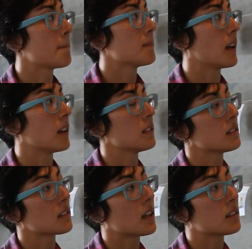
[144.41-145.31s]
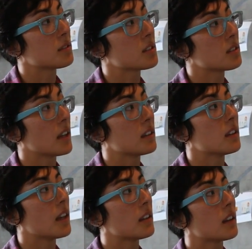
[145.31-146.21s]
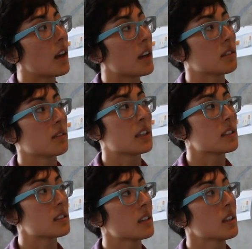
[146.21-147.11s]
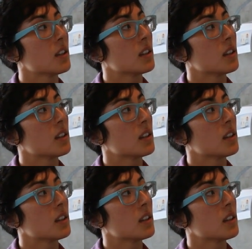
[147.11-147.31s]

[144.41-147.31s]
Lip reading: that kind of and not erase